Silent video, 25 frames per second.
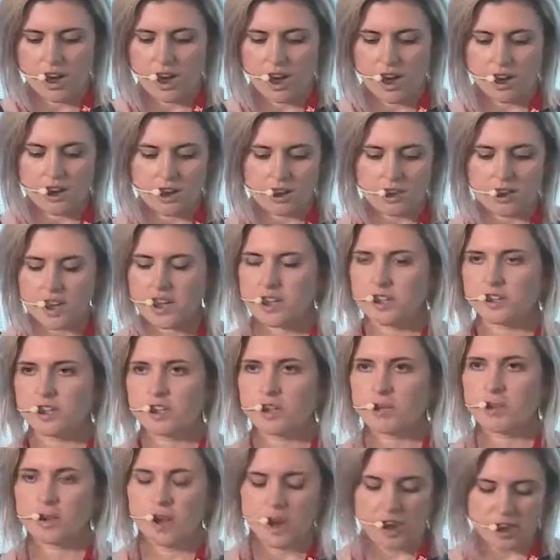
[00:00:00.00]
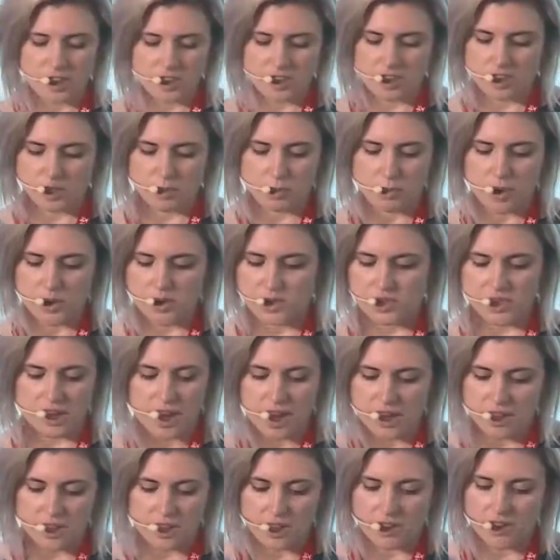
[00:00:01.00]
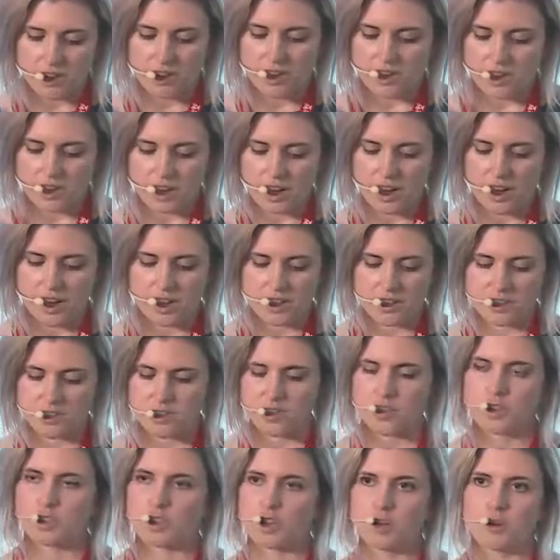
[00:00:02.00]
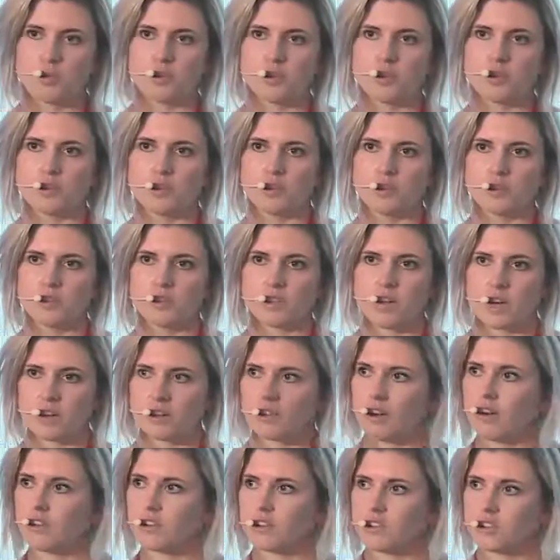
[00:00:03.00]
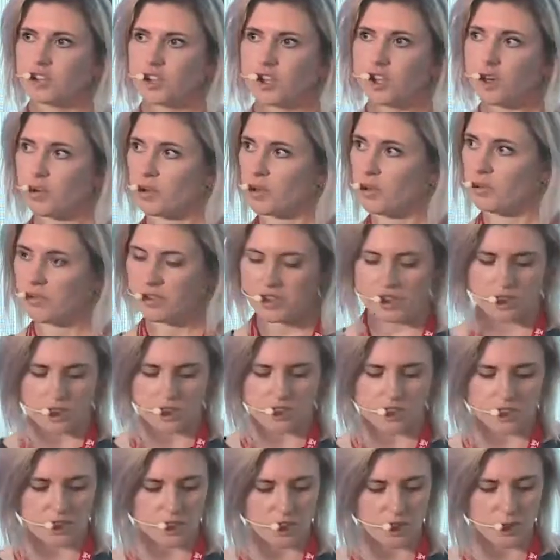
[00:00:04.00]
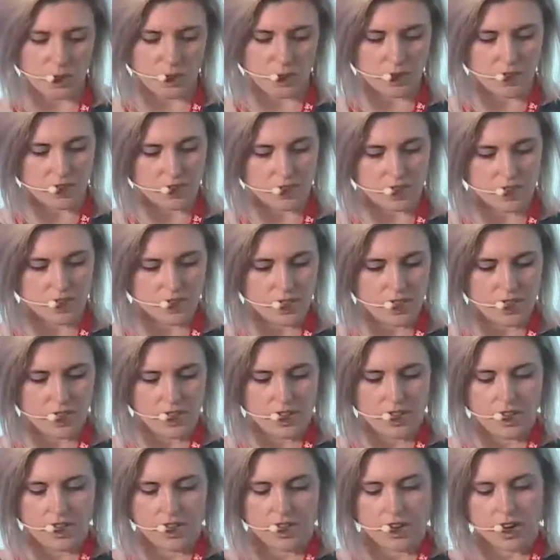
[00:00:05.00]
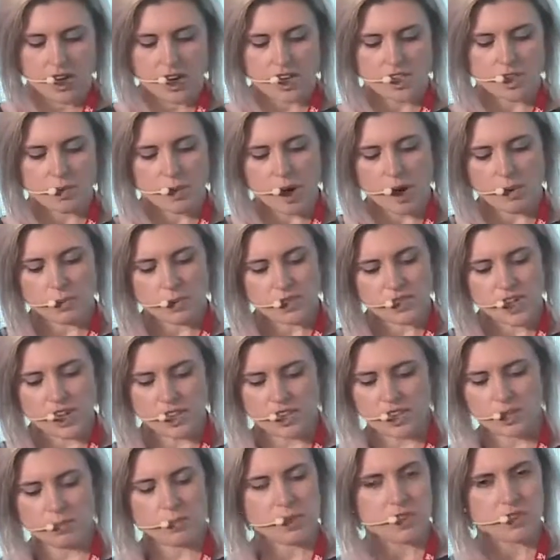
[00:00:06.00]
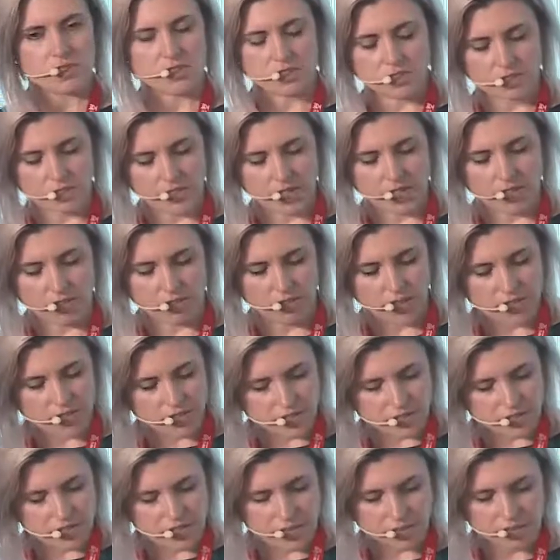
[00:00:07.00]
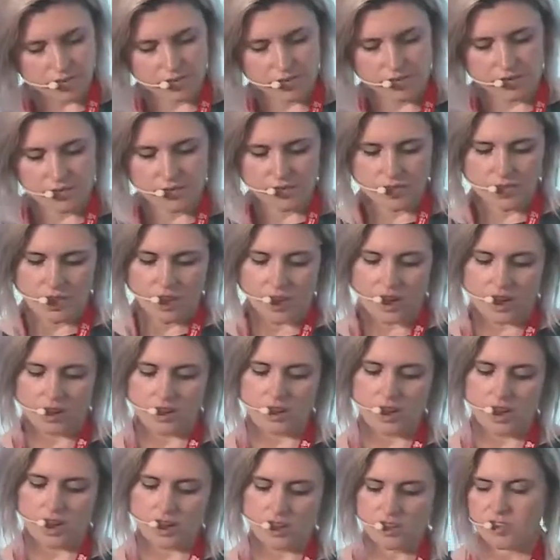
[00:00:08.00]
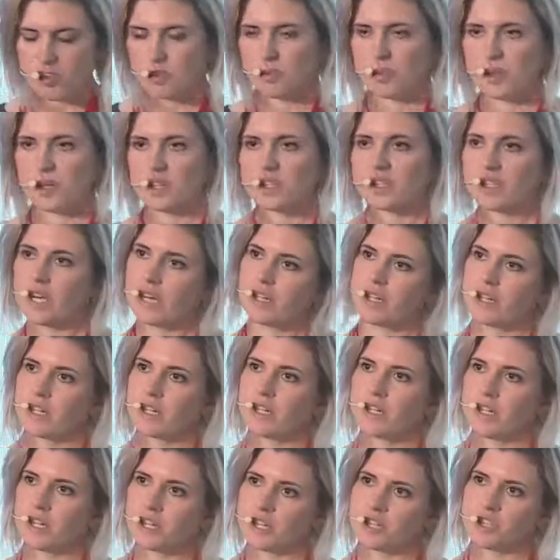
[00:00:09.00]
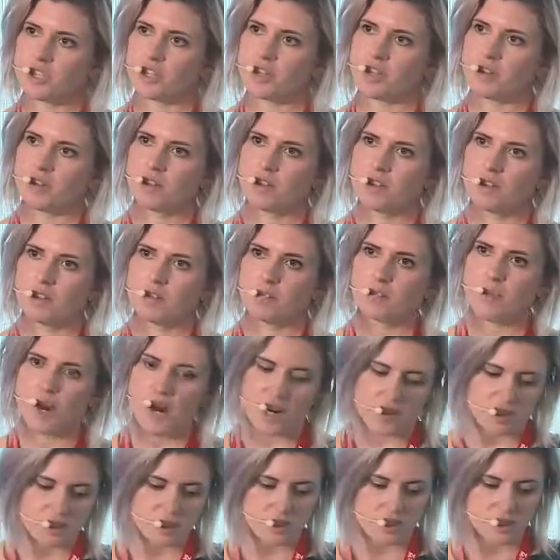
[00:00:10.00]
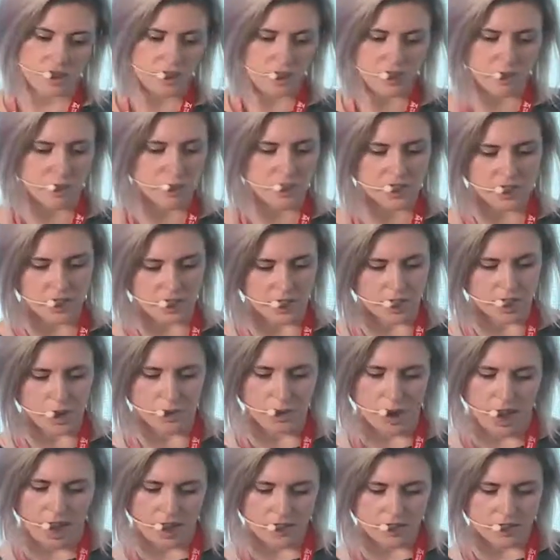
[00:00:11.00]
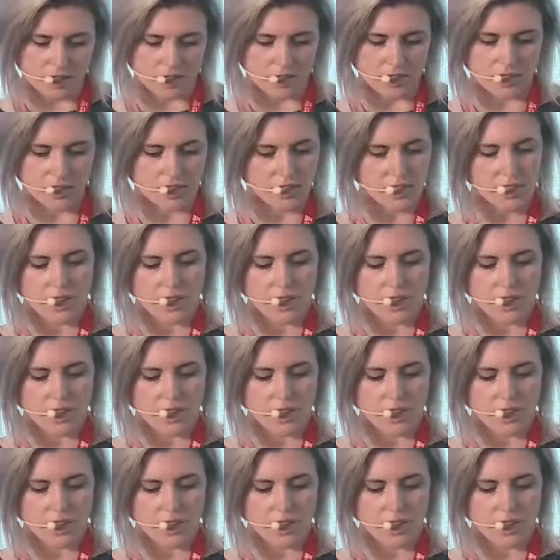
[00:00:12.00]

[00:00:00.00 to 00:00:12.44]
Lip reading: And it likely applies to most any online or global technology that we're releasing in the world. It's about protecting personal data rights in light of the big data collection practices that have been done in the past.